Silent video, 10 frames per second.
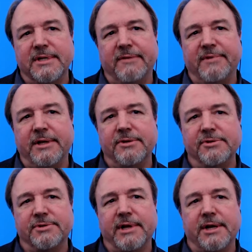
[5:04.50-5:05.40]
FAQ
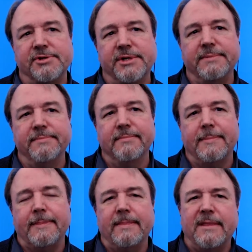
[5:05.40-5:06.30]
strategy
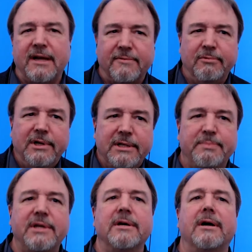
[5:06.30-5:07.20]
that have really
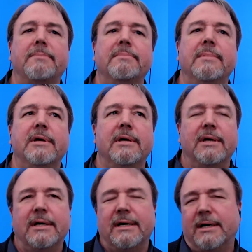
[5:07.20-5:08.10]
become
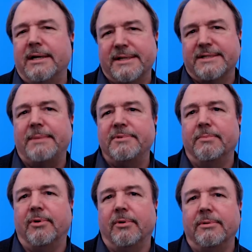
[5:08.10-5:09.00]

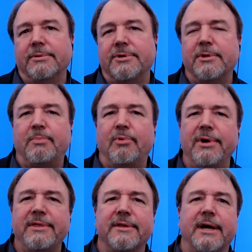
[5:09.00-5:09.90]
unacceptable, to the
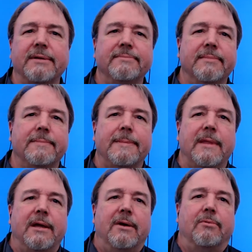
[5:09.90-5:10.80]
point that
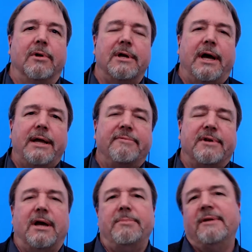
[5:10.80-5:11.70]
we're kind of
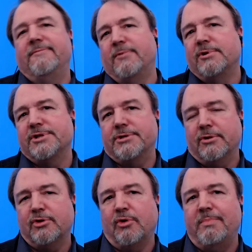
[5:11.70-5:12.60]
coming full
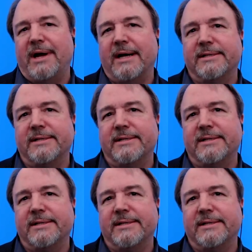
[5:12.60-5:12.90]
circle back